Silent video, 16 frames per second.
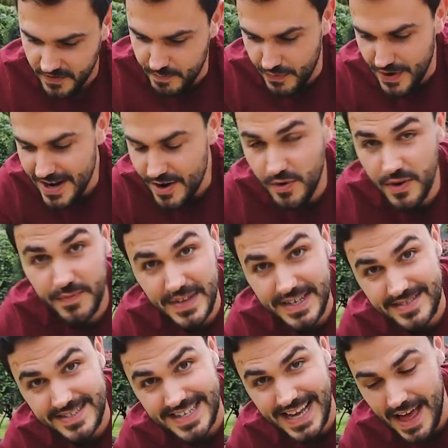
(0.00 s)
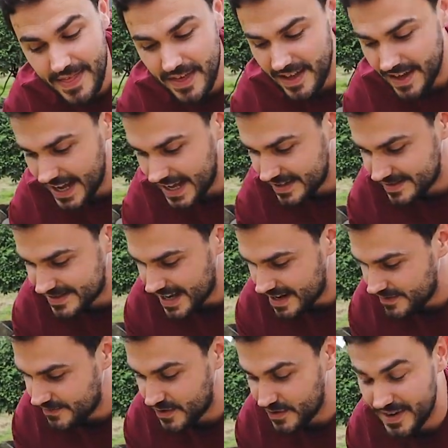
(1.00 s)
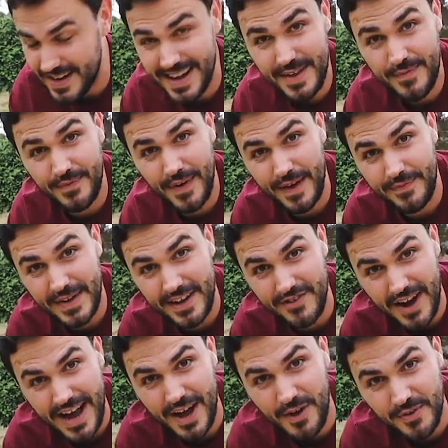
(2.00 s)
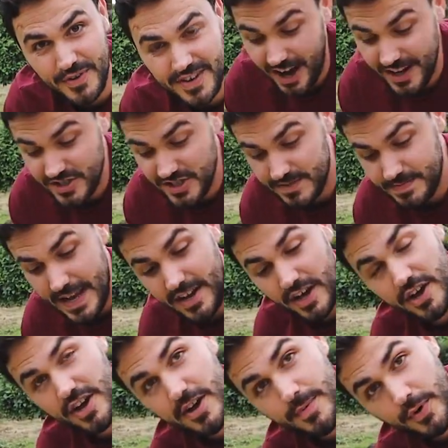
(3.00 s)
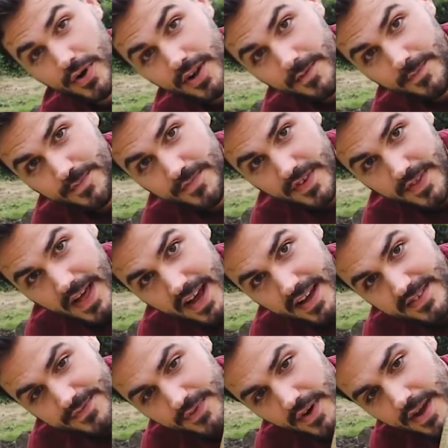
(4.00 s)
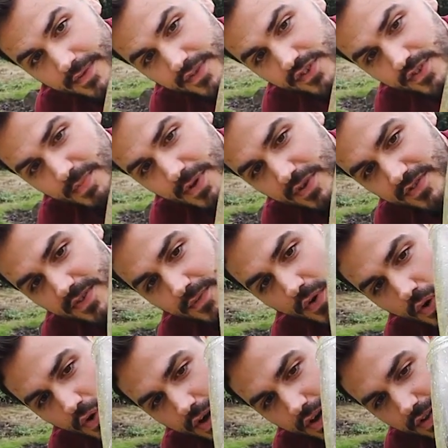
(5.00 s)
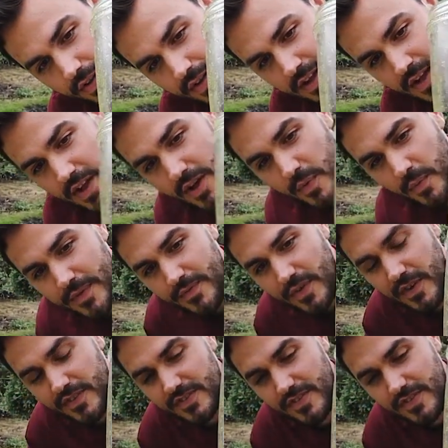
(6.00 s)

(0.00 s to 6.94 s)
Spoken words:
To bring all of these together, instead of doing any faffing around, I just made a herb oil. So that is 500 mils of oil. We've got